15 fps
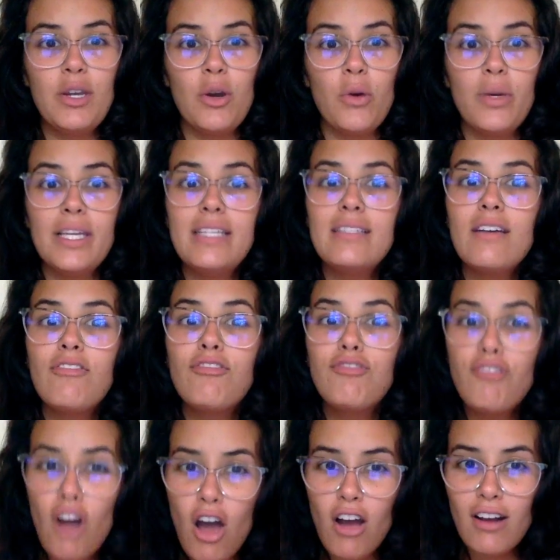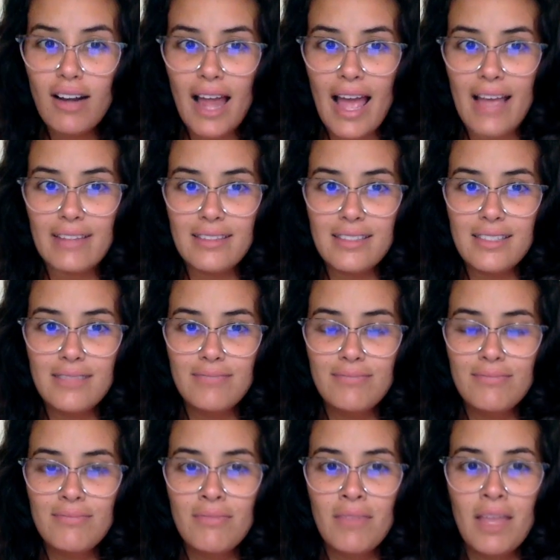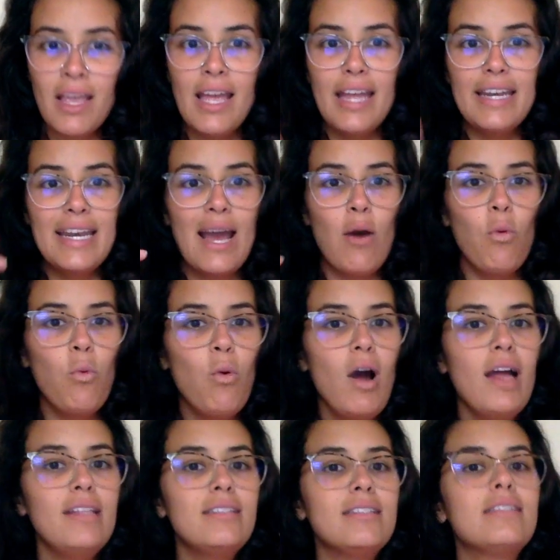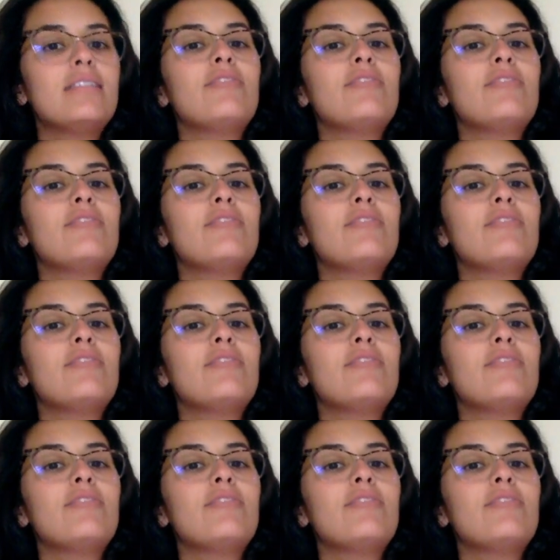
know he's a froglet. Now, once the